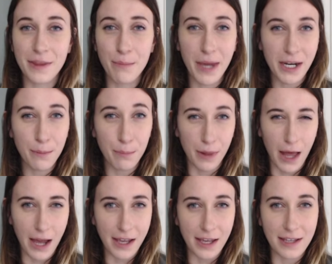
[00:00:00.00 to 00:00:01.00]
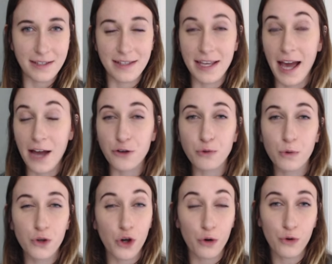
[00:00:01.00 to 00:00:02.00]
the man in black is the actual
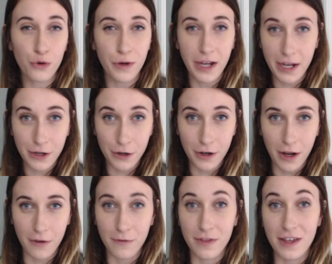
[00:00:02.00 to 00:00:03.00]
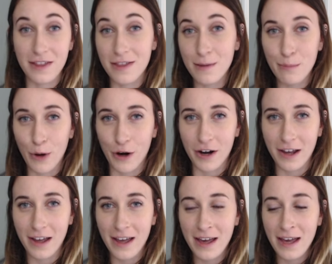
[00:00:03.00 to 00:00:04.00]
co creator of the theme park,
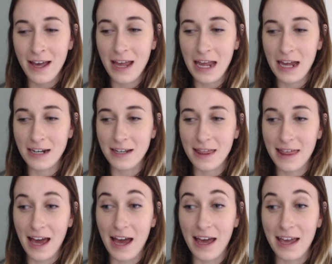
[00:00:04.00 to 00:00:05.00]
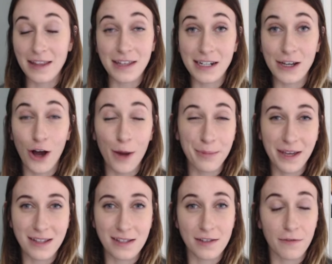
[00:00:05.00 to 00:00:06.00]
and that Anthony
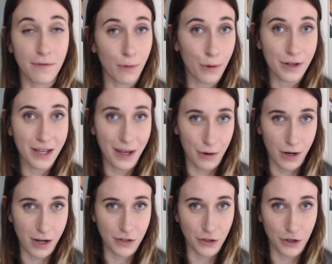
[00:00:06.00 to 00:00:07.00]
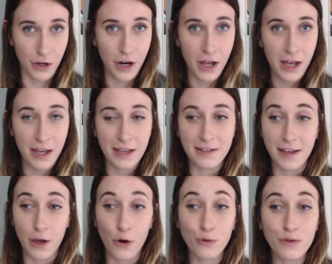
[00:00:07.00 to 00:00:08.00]
Hopkins' Ford character is a
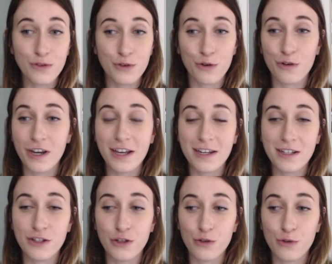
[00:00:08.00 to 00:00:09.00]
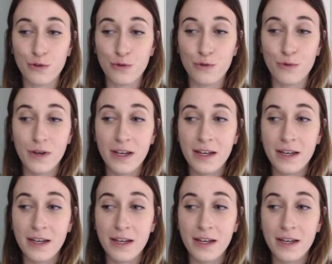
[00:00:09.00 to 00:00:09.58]
host created to